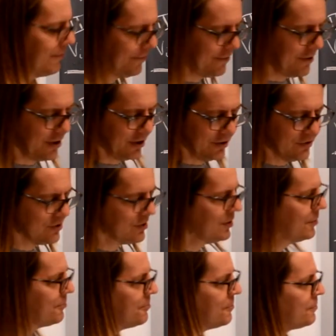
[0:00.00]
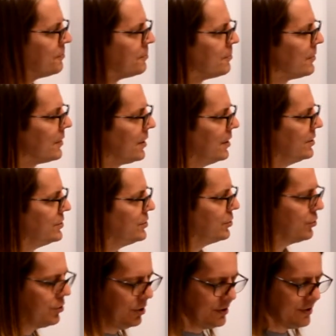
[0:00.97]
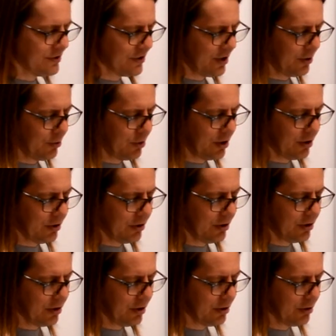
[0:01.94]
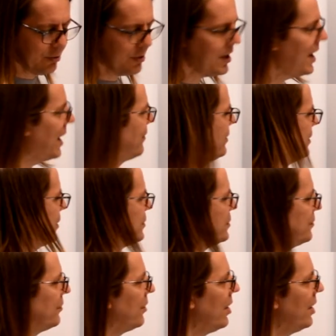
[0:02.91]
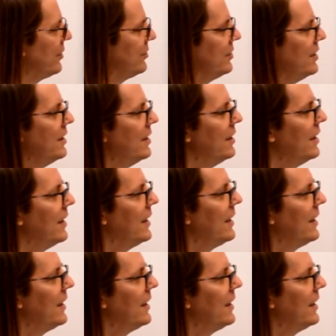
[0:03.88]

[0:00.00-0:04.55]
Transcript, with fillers: phase is you could say, well, we have the initial velocity,